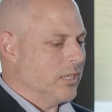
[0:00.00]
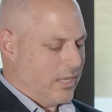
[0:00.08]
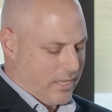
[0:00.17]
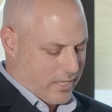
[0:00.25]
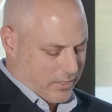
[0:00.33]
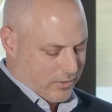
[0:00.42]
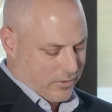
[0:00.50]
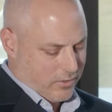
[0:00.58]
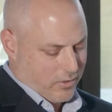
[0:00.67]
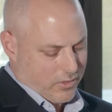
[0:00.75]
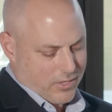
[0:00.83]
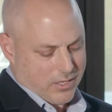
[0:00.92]
and
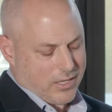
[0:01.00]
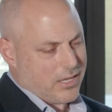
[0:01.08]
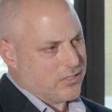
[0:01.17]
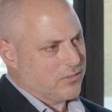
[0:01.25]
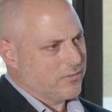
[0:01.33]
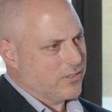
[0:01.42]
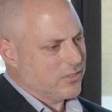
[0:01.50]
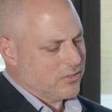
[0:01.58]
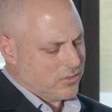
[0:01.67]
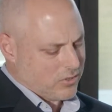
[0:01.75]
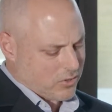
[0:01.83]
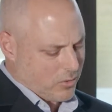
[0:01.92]
authentication feature
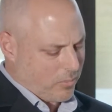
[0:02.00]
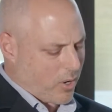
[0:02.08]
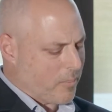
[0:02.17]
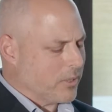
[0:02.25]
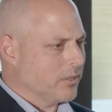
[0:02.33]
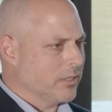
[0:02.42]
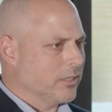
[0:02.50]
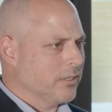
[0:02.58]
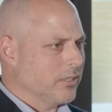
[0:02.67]
so prominently